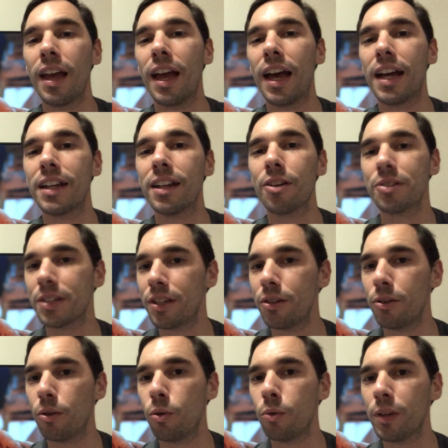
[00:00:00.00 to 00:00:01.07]
And I'll see
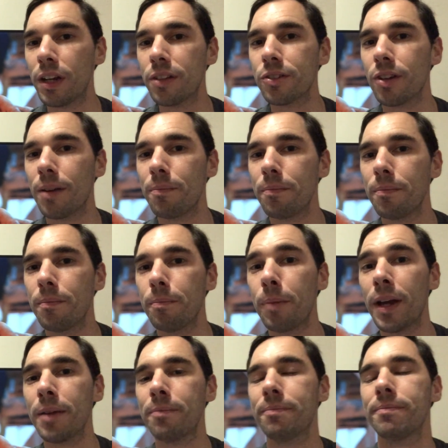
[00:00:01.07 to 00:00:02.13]
you all next time.
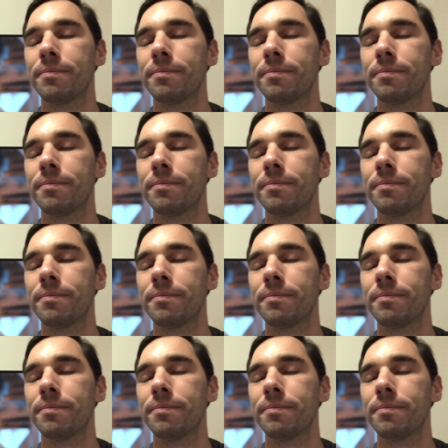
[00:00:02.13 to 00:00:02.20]
Bye.